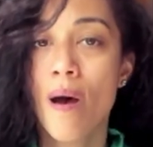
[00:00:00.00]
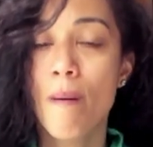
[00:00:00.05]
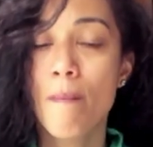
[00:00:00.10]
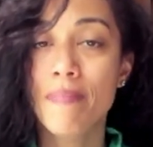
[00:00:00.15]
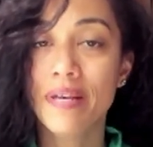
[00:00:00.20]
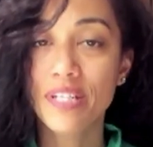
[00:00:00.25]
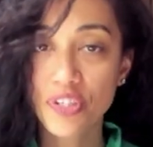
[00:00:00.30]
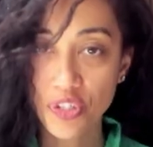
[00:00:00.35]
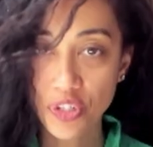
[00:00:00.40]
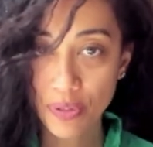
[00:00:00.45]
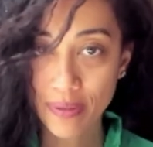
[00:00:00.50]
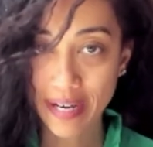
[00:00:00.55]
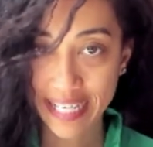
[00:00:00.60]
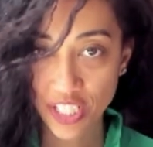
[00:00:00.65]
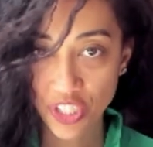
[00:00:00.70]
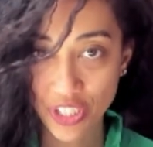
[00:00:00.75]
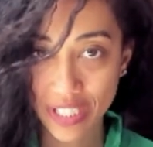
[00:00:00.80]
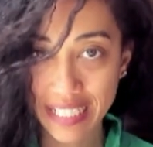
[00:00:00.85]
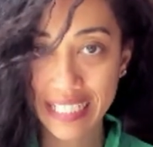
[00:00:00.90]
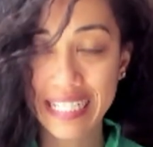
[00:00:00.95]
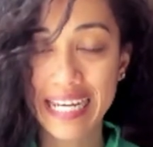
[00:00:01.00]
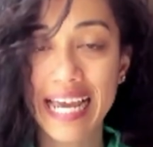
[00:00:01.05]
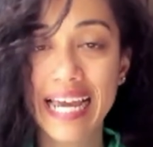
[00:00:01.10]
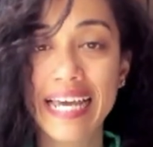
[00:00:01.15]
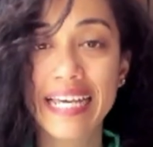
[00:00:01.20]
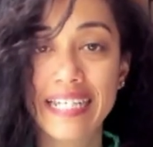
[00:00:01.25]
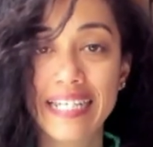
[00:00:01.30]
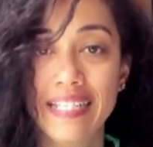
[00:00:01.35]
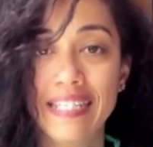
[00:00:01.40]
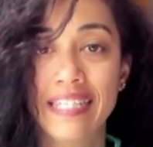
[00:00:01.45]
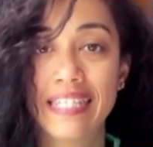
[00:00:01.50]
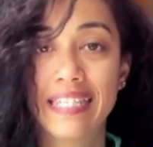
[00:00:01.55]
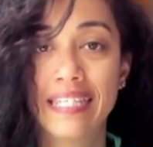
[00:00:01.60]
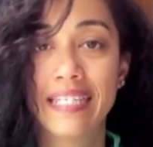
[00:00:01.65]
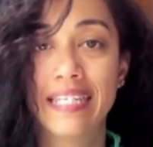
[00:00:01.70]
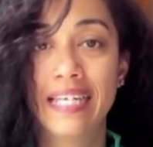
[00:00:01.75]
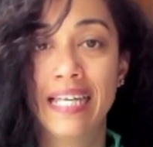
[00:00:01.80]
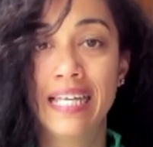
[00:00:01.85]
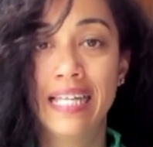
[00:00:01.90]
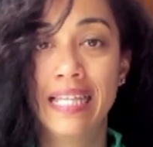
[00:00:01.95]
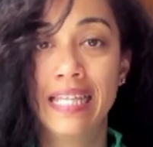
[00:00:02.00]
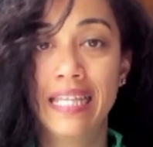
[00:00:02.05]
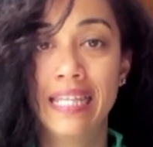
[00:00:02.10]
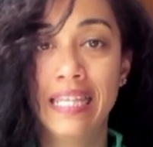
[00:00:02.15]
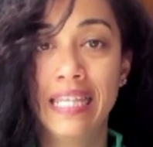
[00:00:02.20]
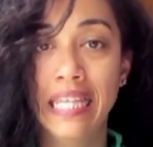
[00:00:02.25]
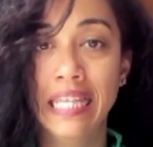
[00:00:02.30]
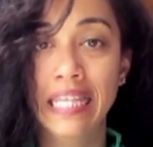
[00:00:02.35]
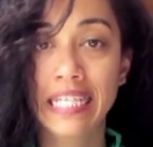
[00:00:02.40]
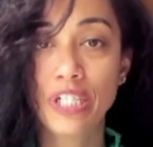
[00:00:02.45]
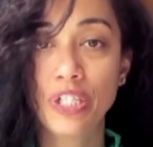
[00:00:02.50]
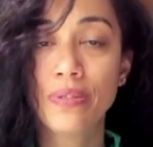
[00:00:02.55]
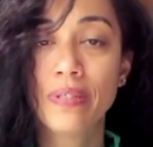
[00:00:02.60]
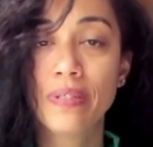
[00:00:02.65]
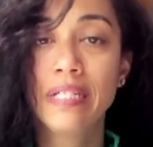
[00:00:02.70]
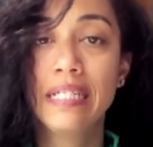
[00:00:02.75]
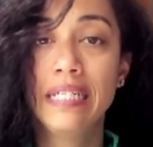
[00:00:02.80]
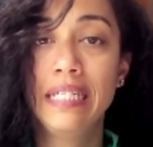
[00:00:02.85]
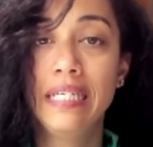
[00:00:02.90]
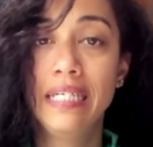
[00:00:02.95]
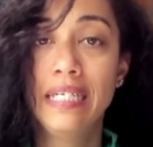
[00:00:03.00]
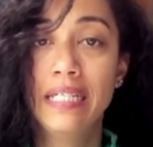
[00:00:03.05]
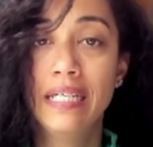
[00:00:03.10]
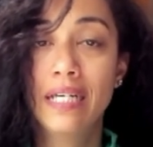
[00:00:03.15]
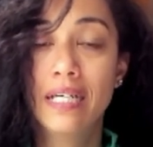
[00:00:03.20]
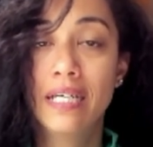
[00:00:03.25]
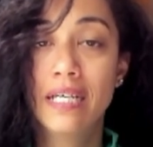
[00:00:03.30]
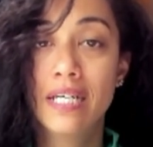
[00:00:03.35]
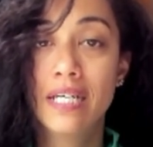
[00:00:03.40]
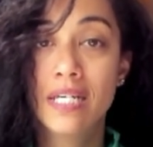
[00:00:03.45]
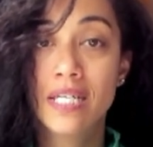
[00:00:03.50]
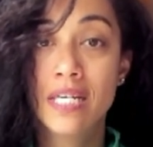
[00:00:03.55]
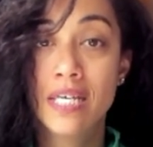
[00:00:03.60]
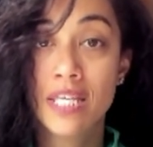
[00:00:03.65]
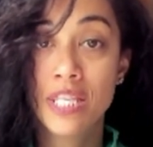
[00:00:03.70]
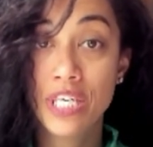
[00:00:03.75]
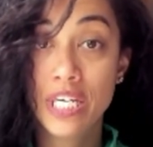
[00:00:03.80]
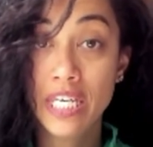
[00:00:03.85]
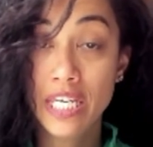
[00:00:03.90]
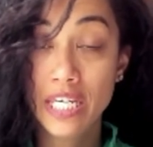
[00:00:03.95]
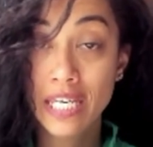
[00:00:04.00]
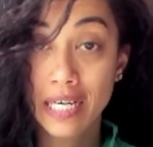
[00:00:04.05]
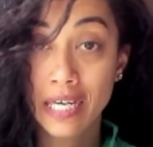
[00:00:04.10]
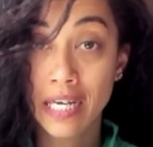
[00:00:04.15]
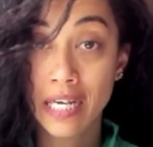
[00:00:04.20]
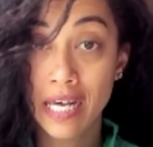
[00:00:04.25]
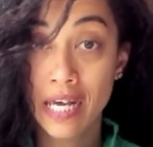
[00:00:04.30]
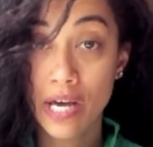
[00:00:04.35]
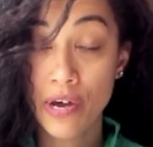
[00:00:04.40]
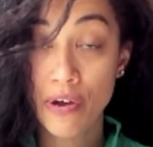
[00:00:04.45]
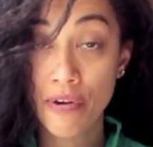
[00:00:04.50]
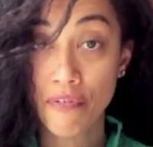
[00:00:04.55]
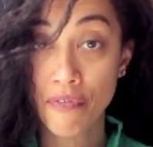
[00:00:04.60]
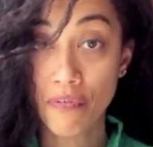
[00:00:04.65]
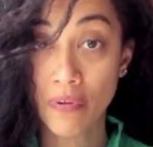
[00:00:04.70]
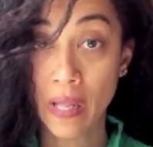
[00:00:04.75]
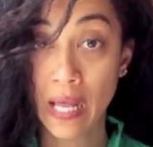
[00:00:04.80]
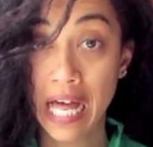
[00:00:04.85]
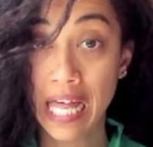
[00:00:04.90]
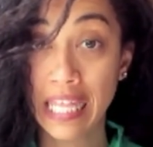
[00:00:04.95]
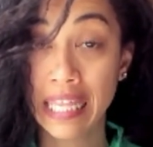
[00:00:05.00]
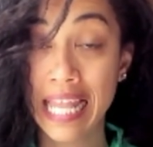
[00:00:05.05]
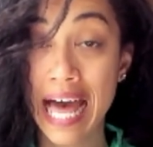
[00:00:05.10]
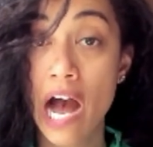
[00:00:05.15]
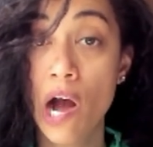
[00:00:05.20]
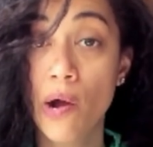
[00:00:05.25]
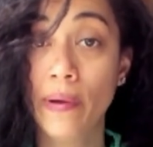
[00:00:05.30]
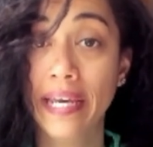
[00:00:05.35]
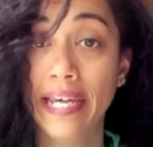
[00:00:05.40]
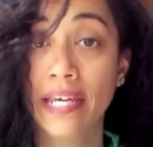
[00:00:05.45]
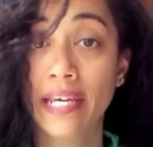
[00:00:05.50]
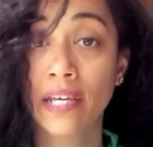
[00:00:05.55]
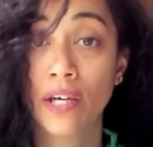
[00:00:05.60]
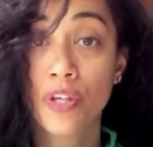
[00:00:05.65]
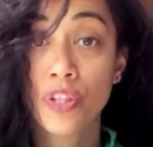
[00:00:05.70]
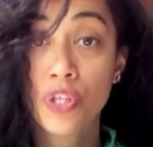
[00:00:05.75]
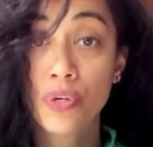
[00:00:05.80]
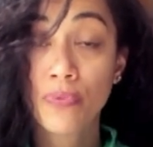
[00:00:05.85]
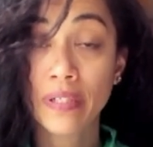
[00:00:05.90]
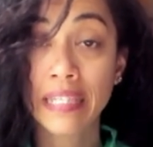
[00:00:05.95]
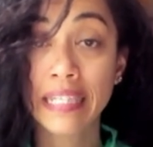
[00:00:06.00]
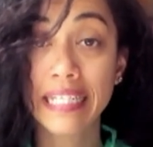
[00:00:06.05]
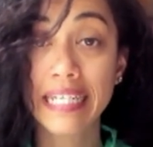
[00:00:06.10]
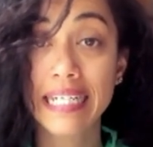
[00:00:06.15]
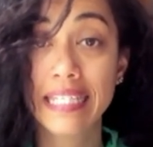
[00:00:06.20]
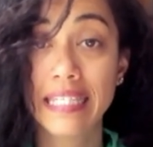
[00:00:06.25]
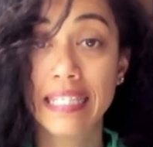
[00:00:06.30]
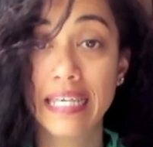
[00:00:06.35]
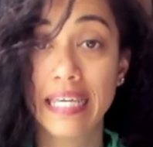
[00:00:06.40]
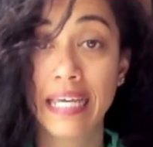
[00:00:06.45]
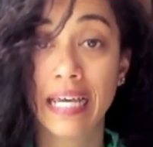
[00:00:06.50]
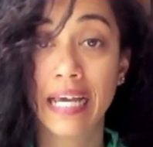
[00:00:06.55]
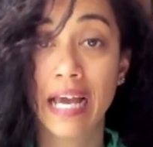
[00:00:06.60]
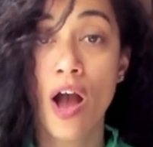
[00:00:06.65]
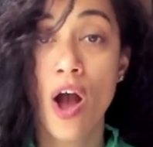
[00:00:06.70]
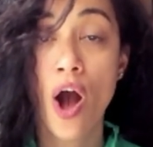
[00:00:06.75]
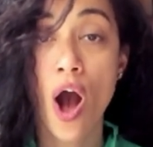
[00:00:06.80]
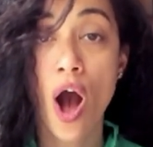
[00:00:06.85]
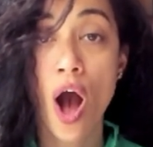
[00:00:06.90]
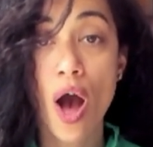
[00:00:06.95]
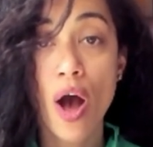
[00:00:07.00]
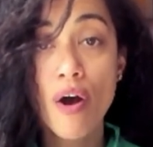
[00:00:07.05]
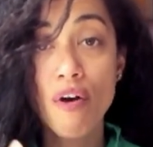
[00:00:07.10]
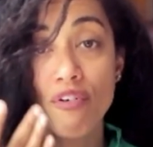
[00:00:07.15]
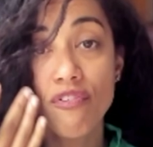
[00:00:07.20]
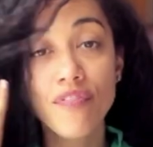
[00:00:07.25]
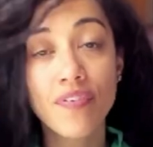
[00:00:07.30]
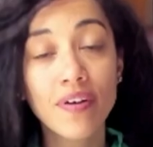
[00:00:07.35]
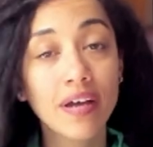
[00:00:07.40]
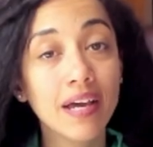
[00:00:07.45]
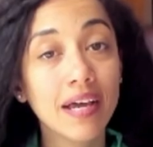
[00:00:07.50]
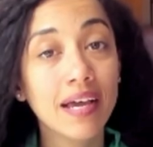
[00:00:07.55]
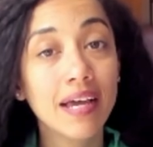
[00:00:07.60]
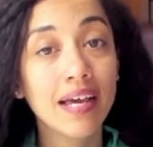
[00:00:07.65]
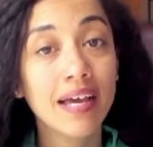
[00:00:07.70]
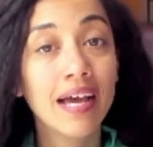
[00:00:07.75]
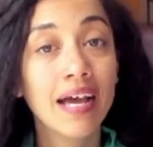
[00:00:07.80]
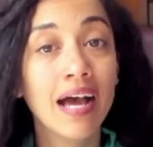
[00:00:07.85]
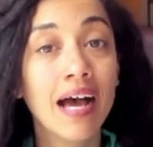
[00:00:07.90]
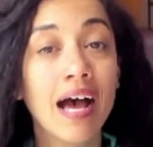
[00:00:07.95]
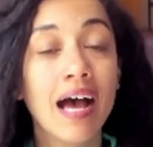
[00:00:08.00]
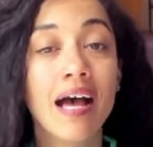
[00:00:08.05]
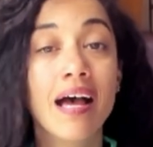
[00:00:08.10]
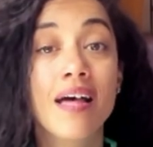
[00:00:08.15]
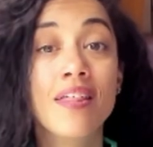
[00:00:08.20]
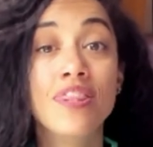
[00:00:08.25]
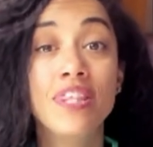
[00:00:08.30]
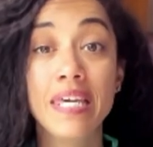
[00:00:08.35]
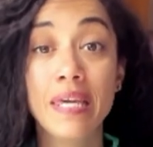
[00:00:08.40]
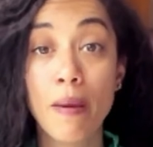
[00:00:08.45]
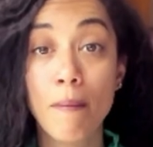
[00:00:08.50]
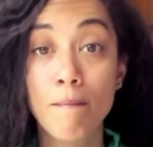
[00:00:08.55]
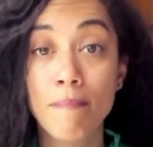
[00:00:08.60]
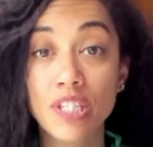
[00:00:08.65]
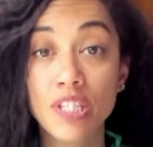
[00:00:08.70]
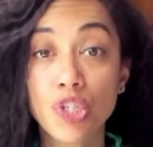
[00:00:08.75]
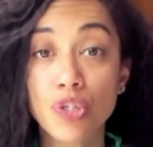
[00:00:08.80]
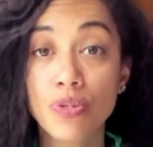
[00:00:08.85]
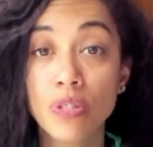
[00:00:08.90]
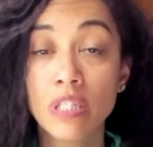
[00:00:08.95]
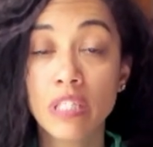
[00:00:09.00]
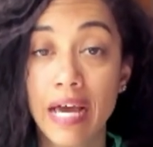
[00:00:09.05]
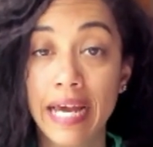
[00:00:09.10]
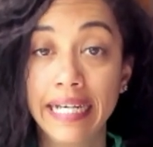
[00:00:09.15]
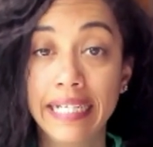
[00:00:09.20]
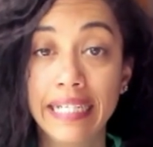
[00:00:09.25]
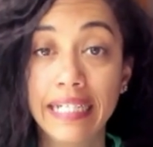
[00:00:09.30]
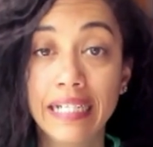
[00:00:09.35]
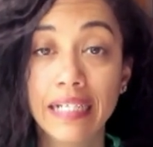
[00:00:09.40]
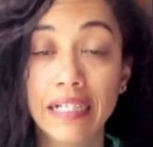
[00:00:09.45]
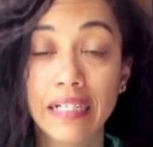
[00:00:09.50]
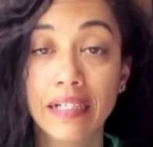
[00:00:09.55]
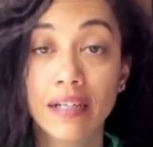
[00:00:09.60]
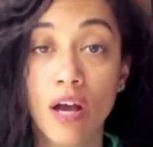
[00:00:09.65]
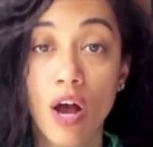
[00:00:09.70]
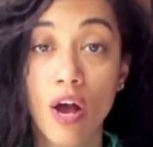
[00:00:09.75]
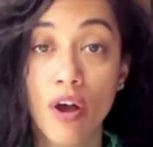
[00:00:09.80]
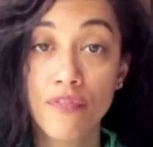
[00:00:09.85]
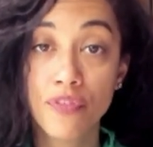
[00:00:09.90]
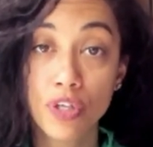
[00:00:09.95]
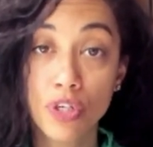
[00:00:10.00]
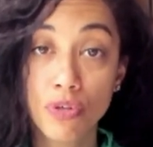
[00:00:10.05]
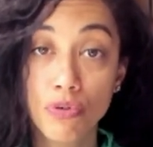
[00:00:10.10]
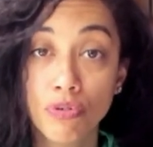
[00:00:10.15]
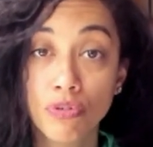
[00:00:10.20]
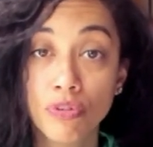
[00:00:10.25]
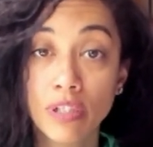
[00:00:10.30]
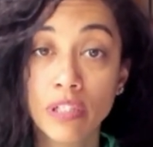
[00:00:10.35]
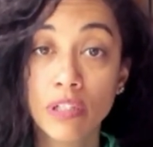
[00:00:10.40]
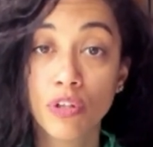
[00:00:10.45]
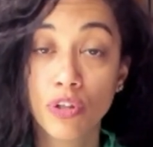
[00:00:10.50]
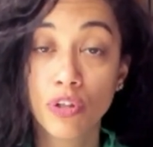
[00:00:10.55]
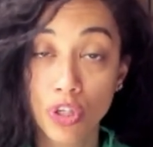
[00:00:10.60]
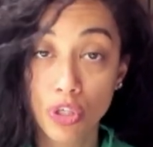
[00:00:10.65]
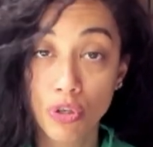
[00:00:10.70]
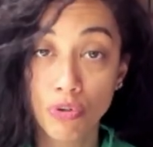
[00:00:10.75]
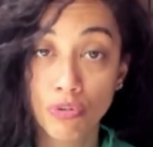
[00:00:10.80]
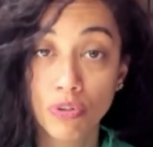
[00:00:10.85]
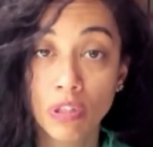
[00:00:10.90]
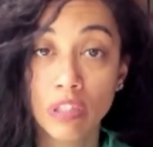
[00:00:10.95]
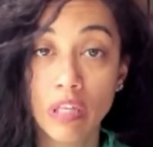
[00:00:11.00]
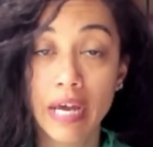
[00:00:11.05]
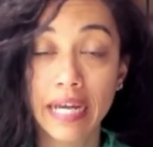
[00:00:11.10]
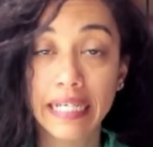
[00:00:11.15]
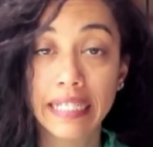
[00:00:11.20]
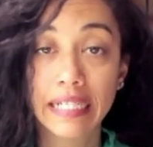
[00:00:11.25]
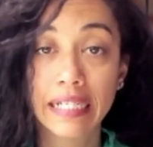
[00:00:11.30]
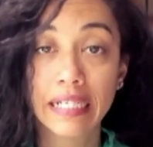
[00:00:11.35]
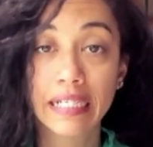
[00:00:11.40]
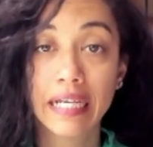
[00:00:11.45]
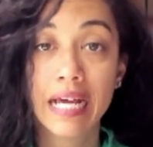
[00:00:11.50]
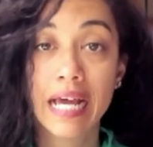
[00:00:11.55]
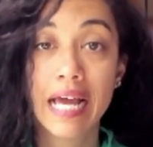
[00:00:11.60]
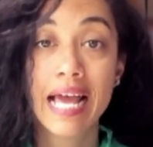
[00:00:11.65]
Menstruation is literally the allowing, the releasing of the menstrual lining of the uterine lining.